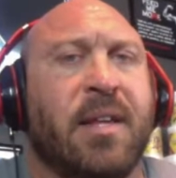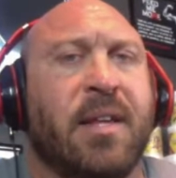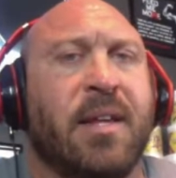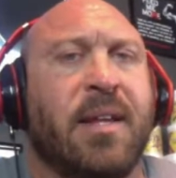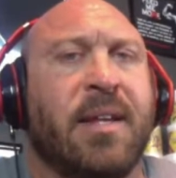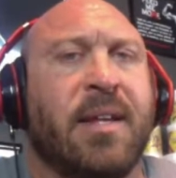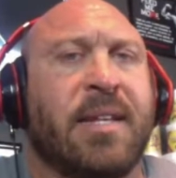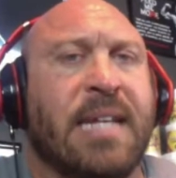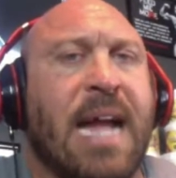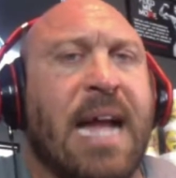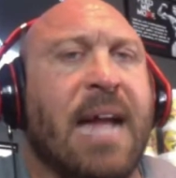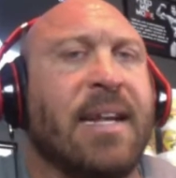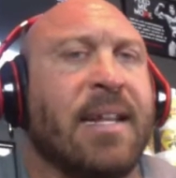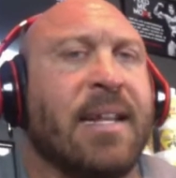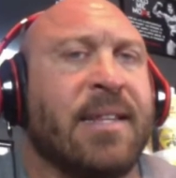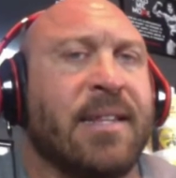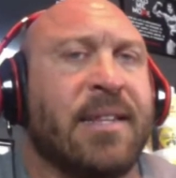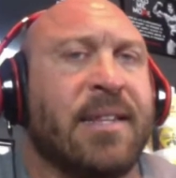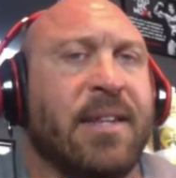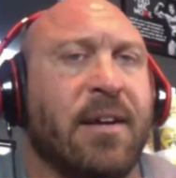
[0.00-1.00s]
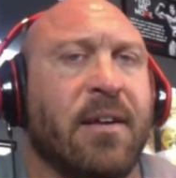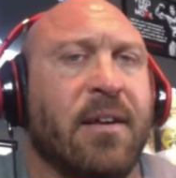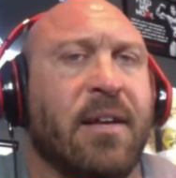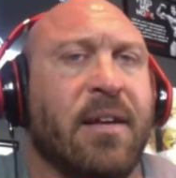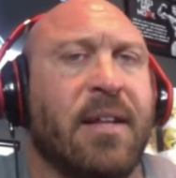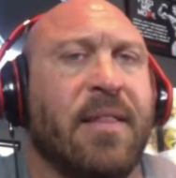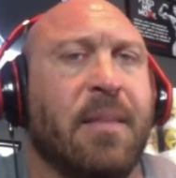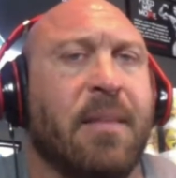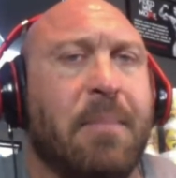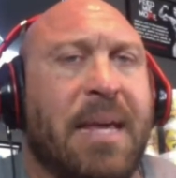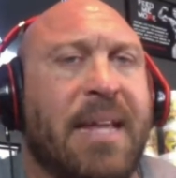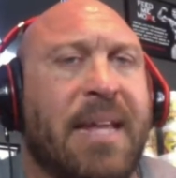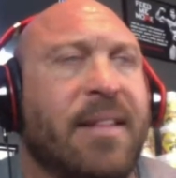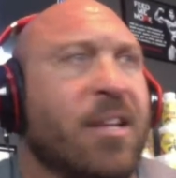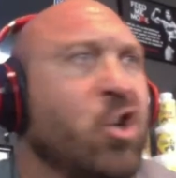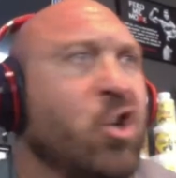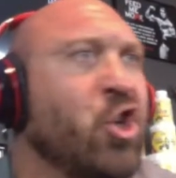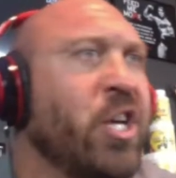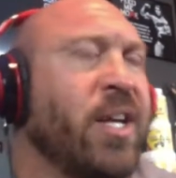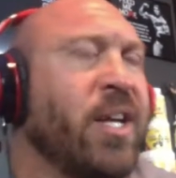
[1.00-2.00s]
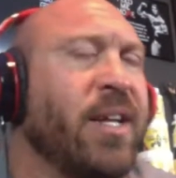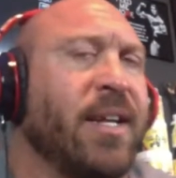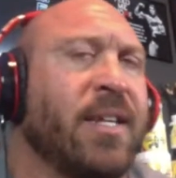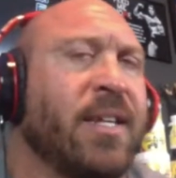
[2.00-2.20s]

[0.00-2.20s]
it's not necessarily the meat and the chicken.